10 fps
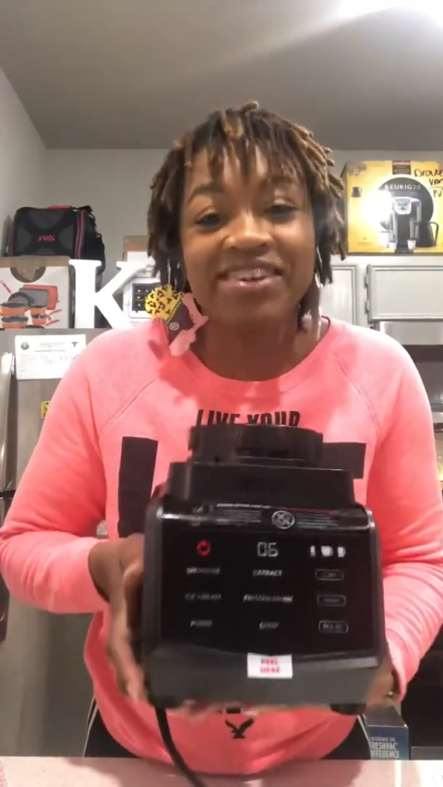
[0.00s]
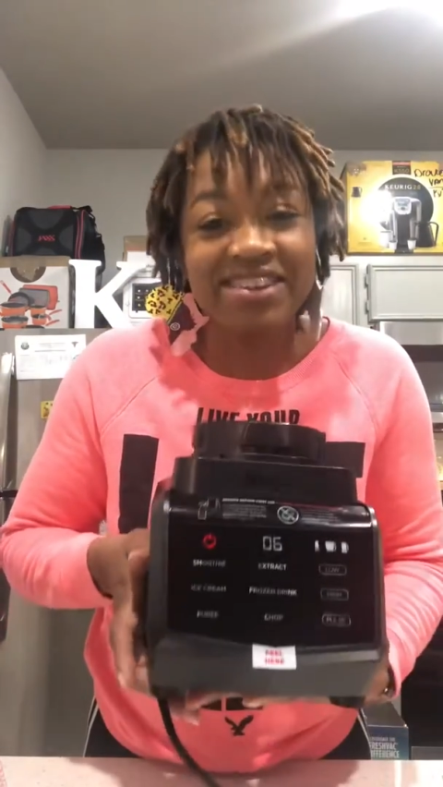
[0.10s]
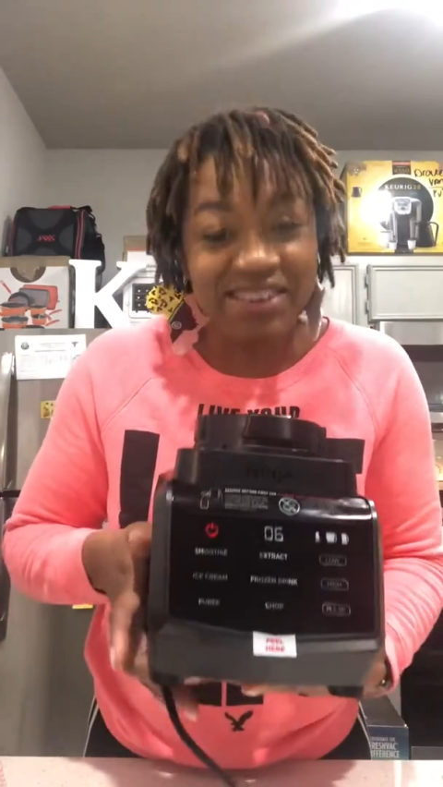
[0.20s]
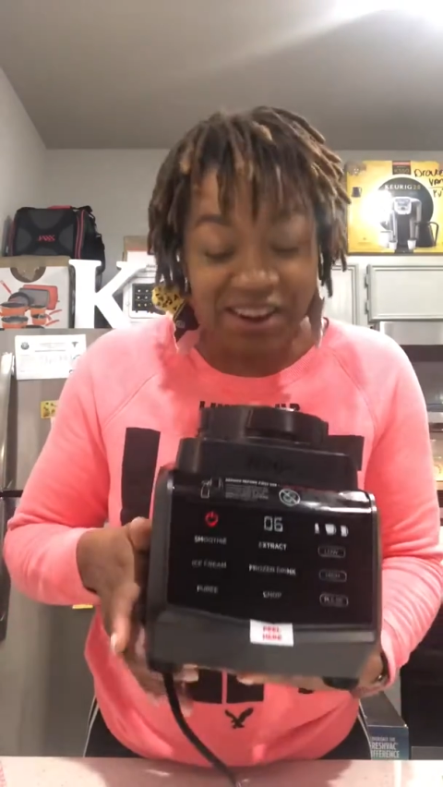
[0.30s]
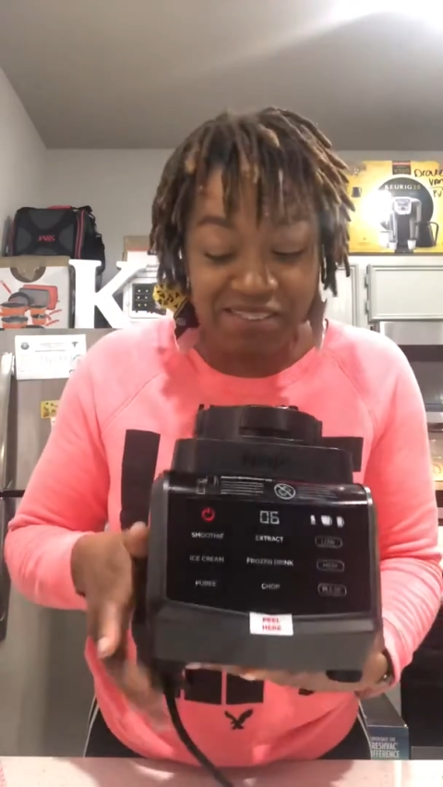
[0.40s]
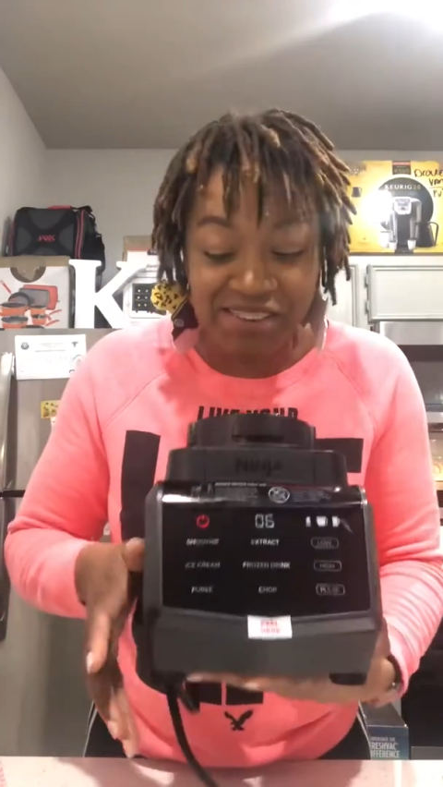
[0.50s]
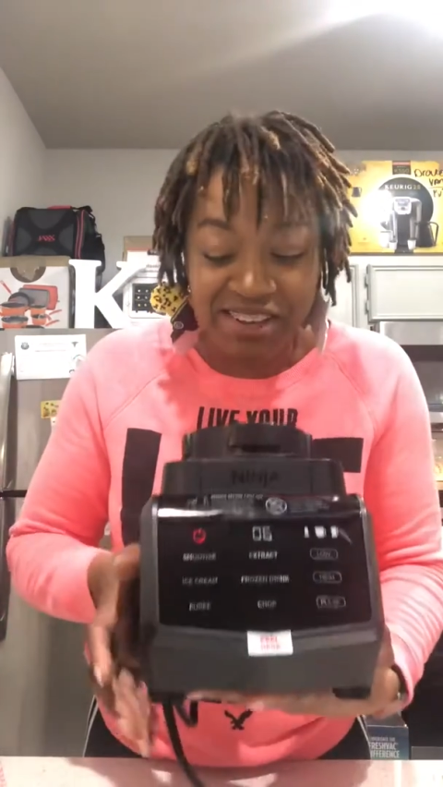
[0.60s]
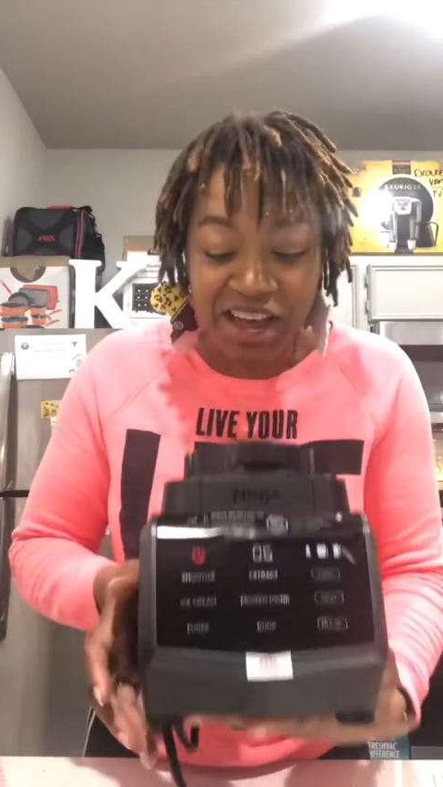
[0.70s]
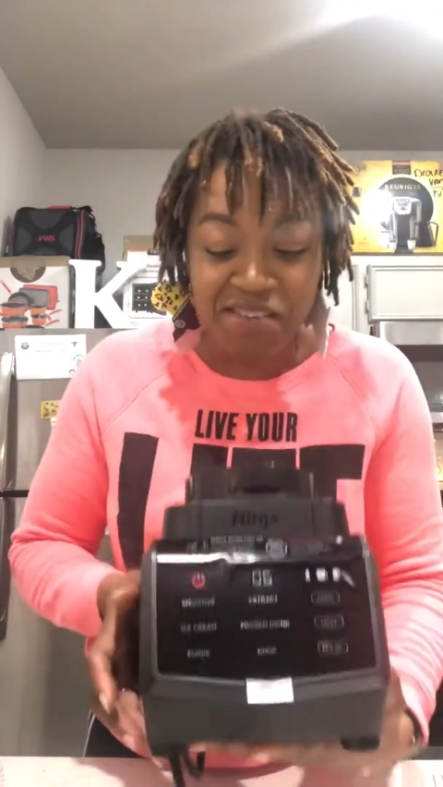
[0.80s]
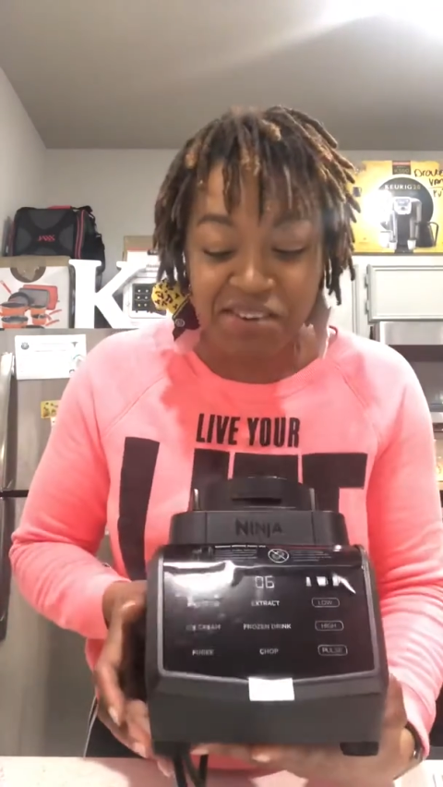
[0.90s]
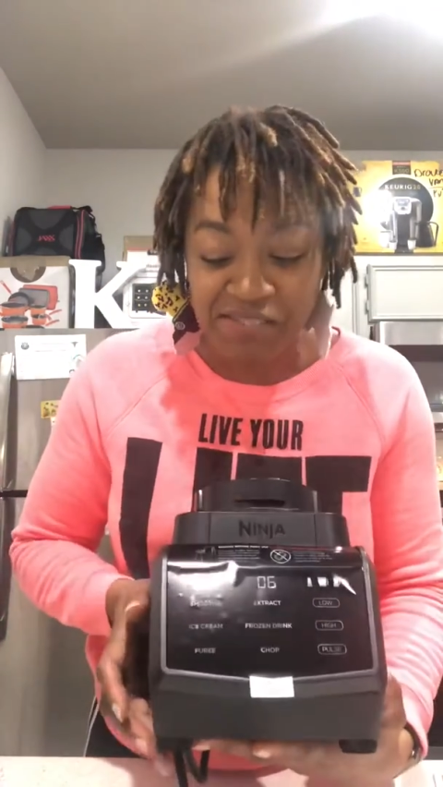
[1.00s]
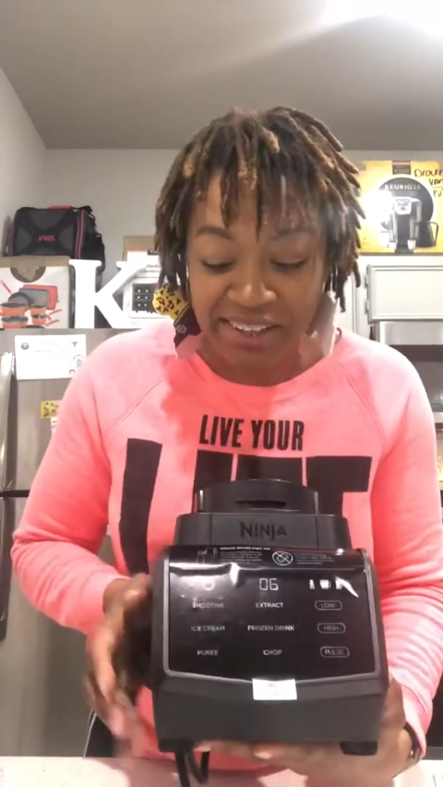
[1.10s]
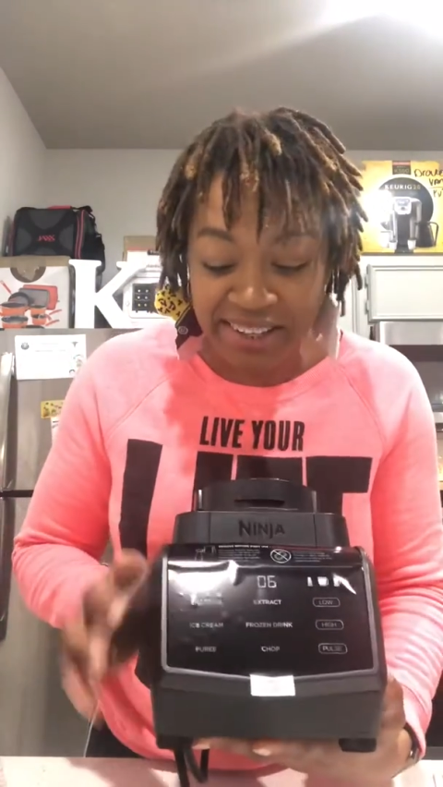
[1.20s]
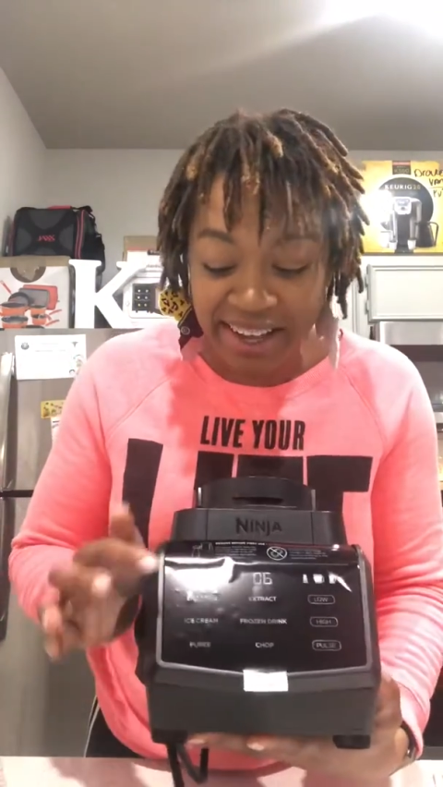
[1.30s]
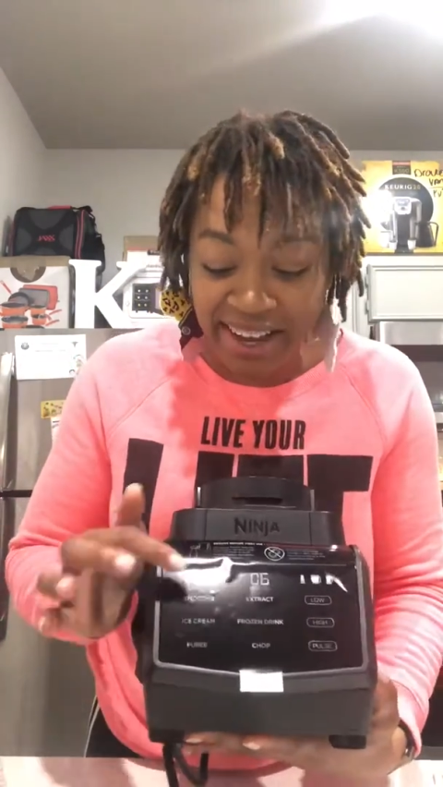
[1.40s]
So I'm happy
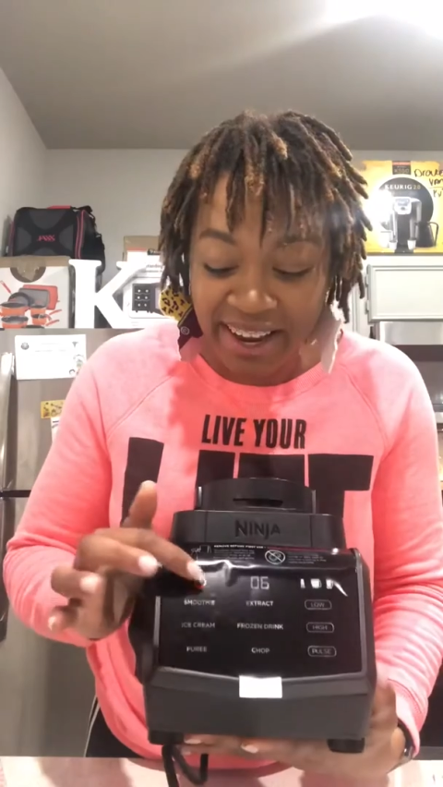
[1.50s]
about that.